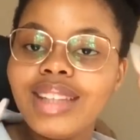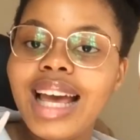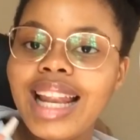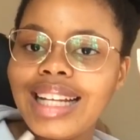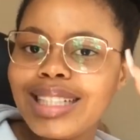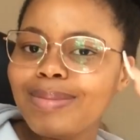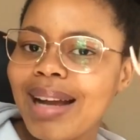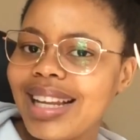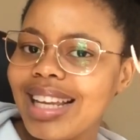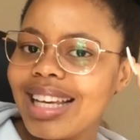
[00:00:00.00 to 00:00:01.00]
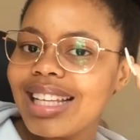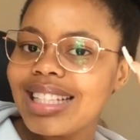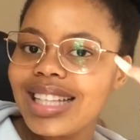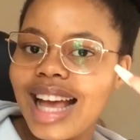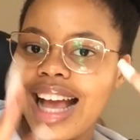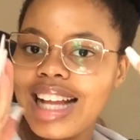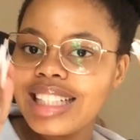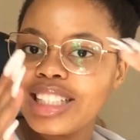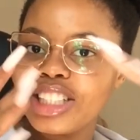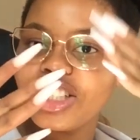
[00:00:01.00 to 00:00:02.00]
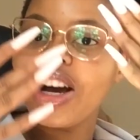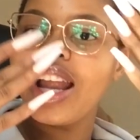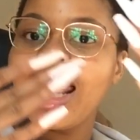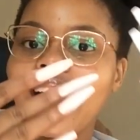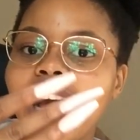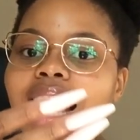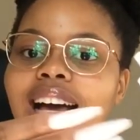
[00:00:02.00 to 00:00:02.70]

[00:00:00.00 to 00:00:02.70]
And I did my nails, and yeah, like,